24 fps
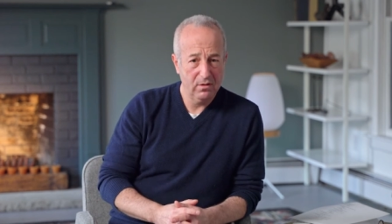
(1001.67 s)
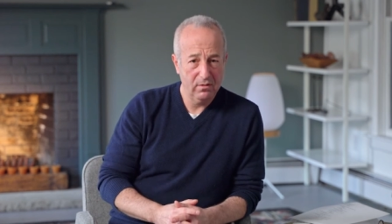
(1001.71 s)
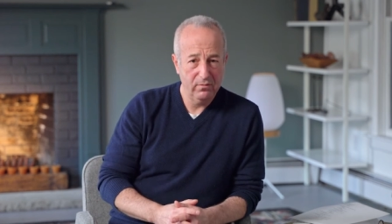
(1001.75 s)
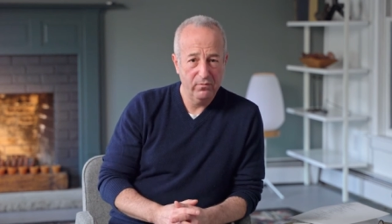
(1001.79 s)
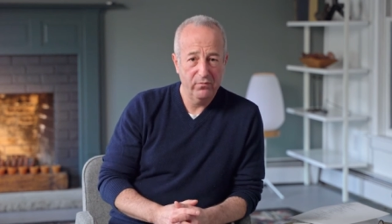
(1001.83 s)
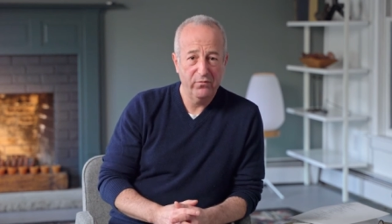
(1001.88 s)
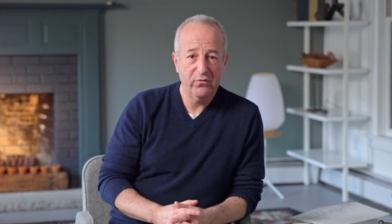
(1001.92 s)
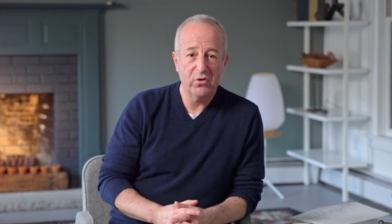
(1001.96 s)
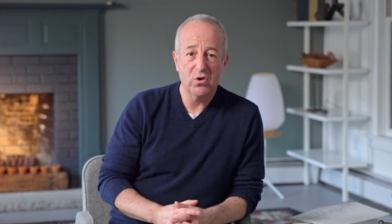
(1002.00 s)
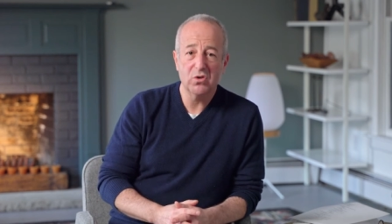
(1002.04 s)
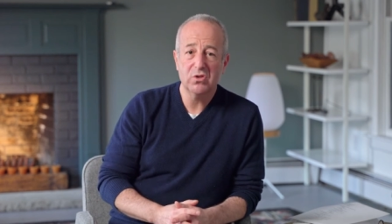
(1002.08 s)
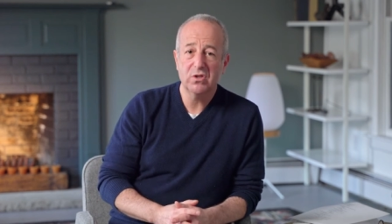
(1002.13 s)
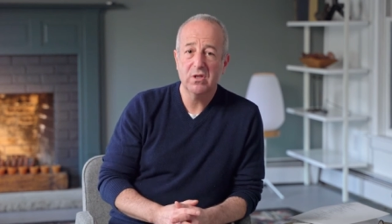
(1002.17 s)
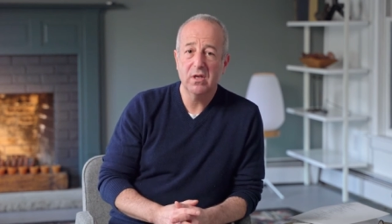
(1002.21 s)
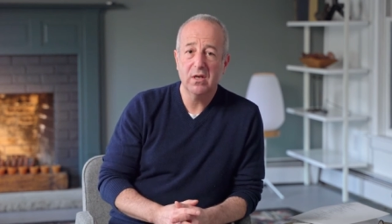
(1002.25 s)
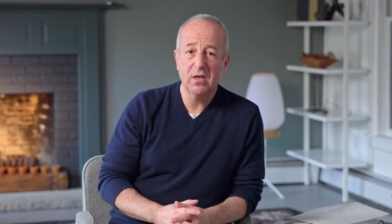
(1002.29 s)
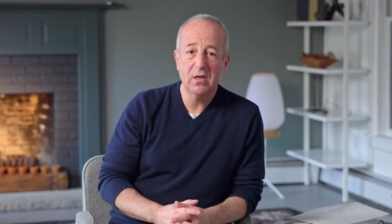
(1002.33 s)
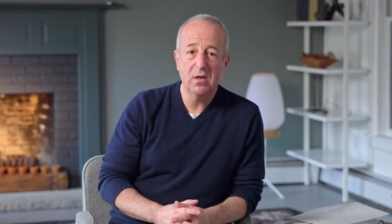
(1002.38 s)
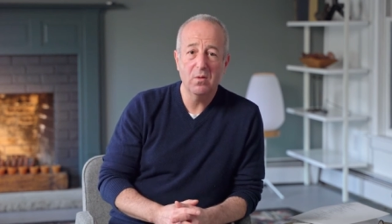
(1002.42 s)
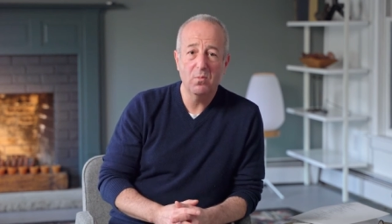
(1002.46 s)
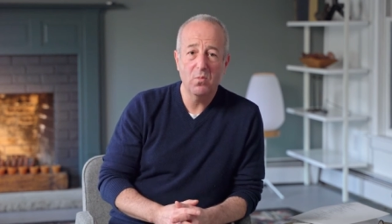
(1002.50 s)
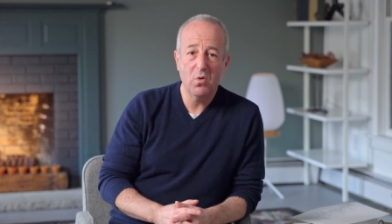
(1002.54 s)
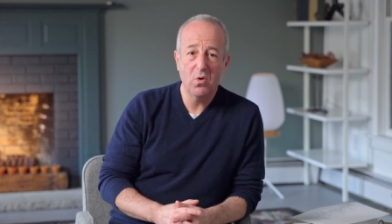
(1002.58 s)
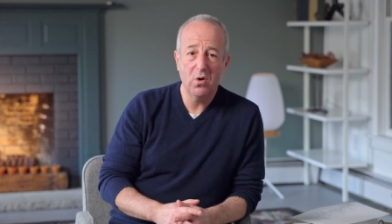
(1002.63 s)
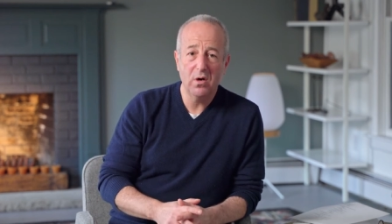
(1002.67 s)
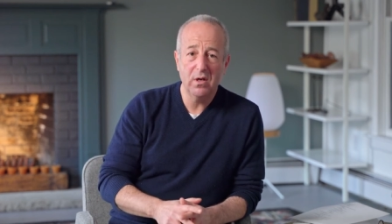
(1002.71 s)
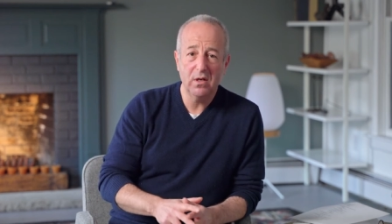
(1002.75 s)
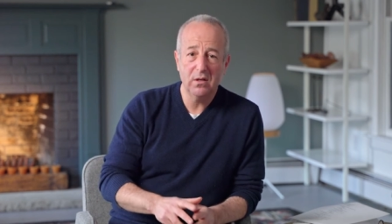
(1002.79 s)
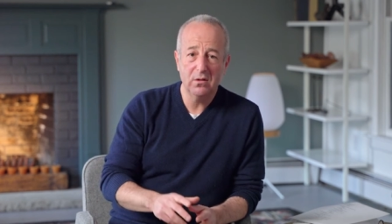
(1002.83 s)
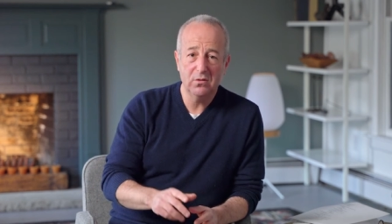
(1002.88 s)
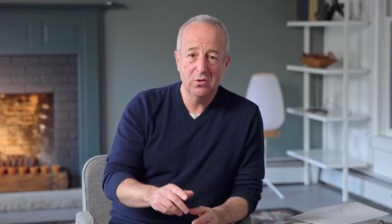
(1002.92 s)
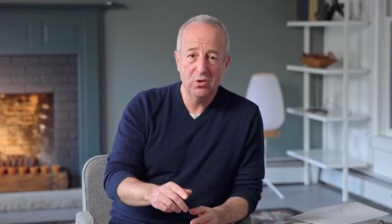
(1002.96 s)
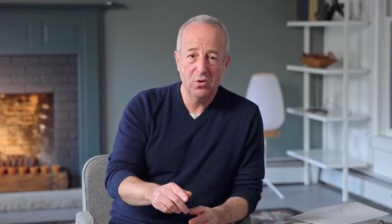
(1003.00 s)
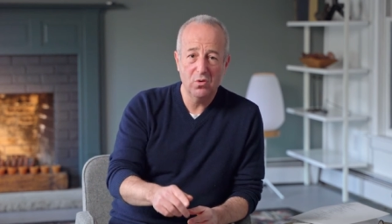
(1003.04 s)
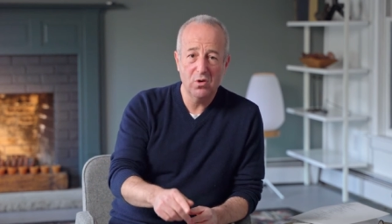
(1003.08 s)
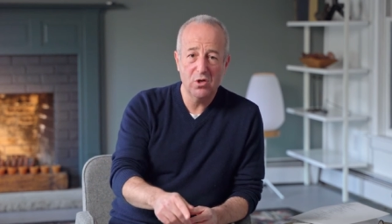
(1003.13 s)
First thing in the morning,
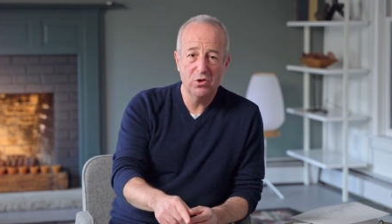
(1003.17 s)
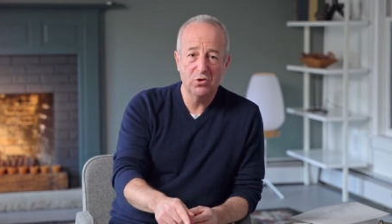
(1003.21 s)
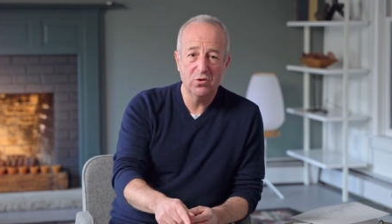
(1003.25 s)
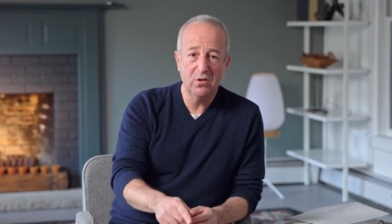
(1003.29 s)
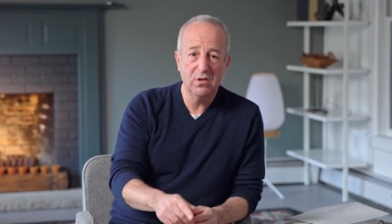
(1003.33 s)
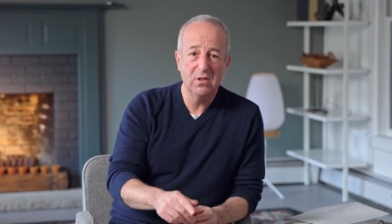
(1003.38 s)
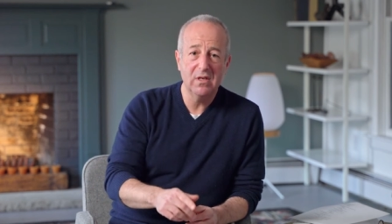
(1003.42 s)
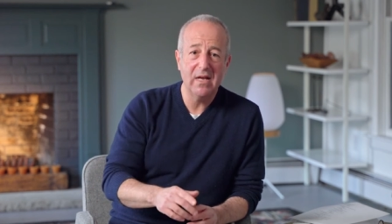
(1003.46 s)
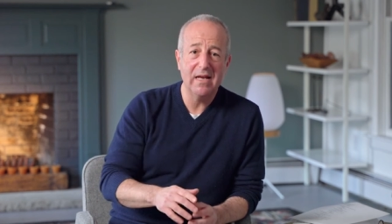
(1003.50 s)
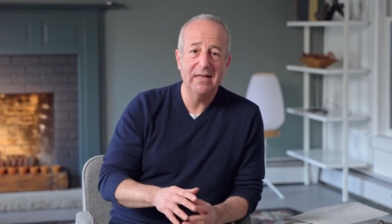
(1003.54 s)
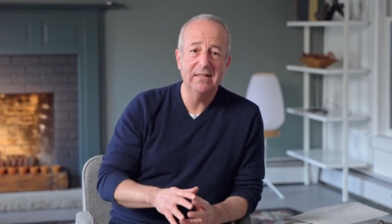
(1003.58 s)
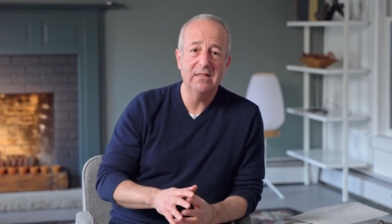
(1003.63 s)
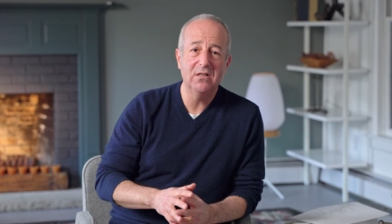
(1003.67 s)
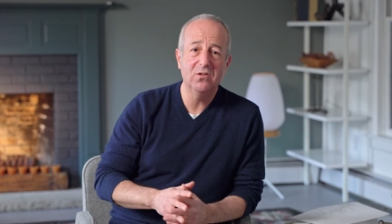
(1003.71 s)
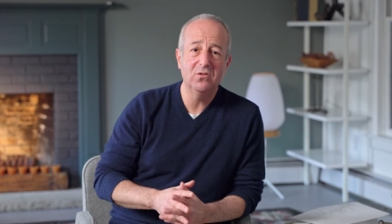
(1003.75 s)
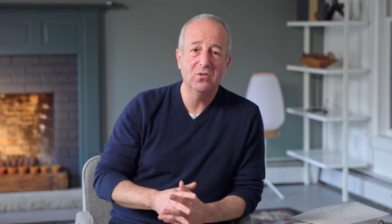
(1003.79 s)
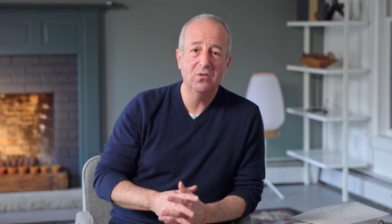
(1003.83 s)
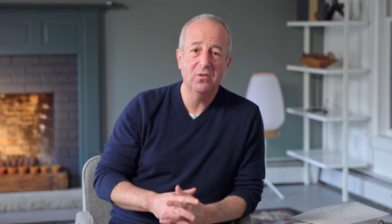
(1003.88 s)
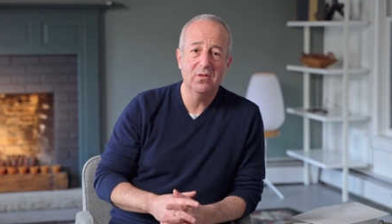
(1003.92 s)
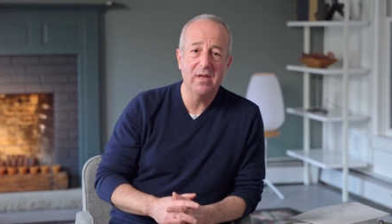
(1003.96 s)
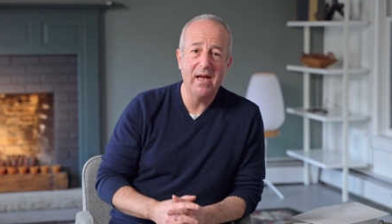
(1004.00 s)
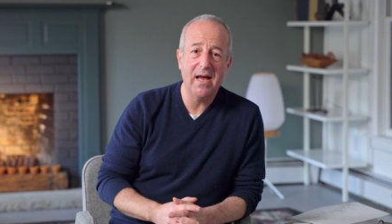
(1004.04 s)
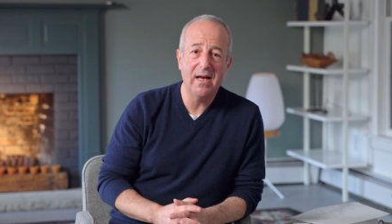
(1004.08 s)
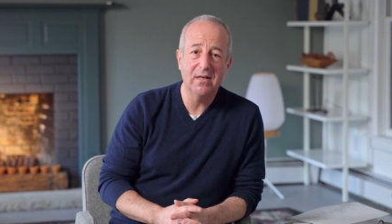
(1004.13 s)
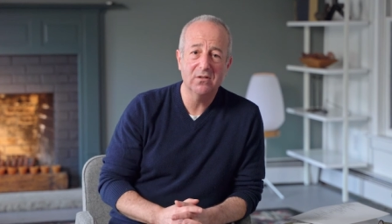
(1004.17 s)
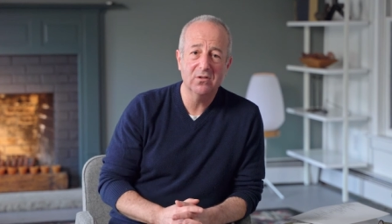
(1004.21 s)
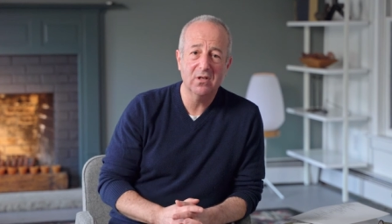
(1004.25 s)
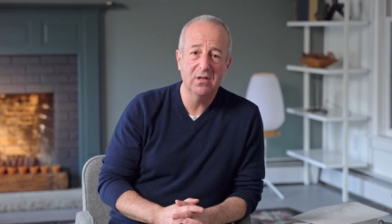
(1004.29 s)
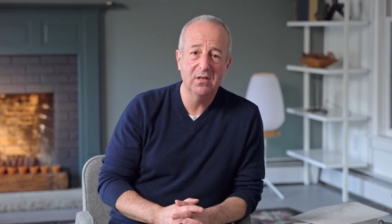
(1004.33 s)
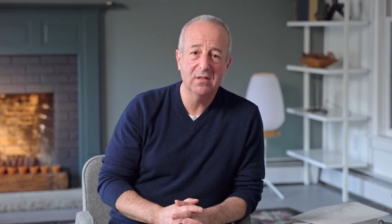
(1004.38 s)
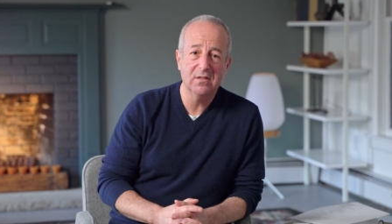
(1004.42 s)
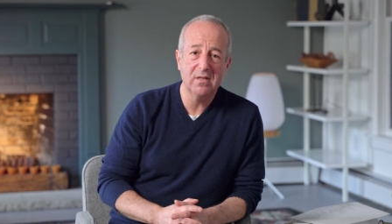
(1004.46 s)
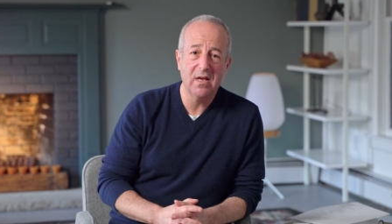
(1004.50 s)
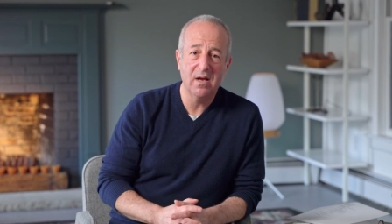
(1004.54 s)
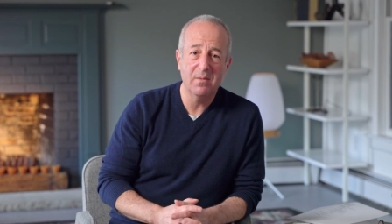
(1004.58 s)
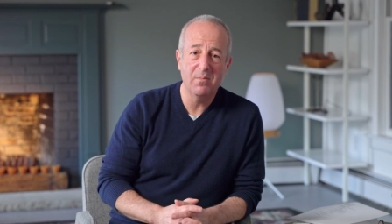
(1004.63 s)
292,000
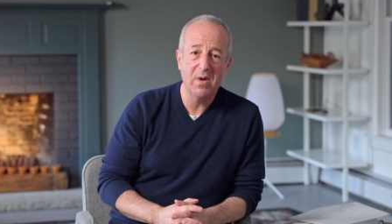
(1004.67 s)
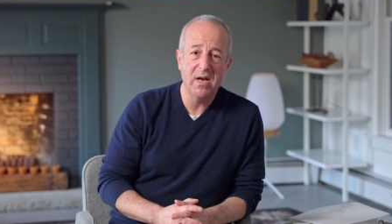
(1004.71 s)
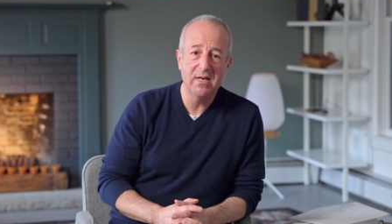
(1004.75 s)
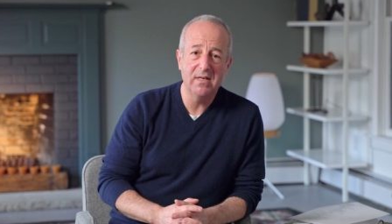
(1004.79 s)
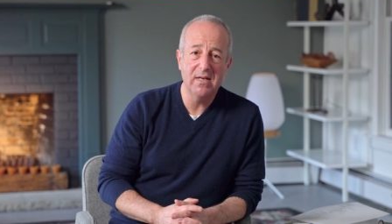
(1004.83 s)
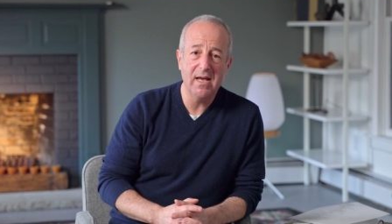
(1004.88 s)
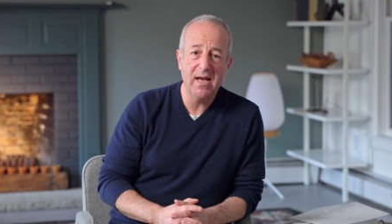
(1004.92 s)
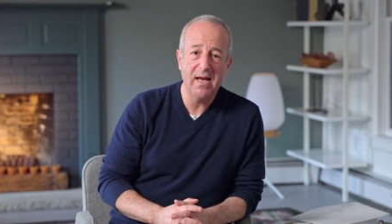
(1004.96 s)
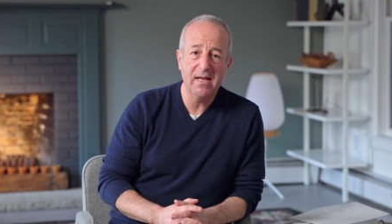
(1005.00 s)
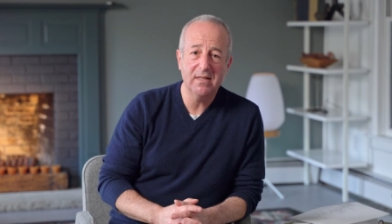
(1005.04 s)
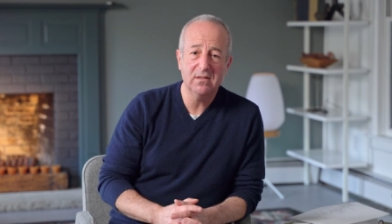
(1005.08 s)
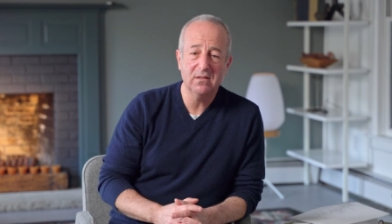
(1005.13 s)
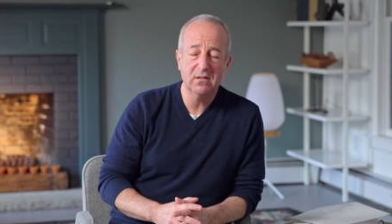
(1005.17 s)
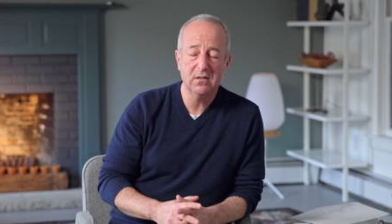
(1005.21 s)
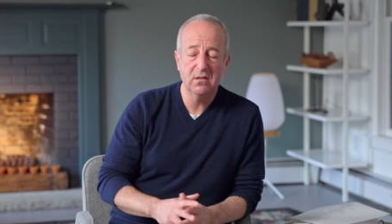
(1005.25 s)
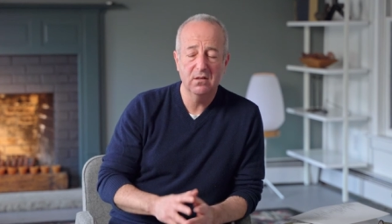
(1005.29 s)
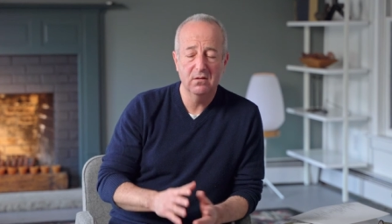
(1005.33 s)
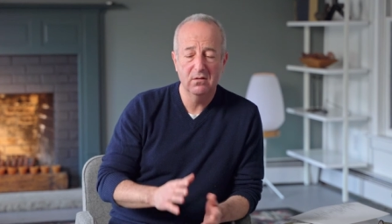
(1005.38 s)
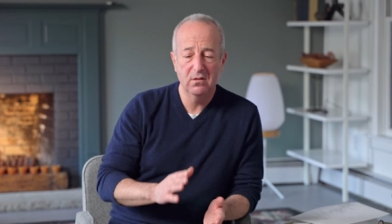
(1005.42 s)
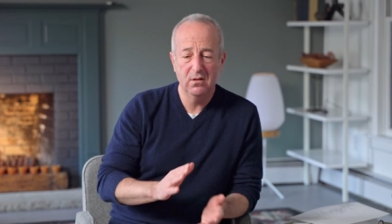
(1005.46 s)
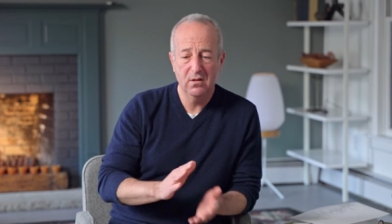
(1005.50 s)
is on my desk.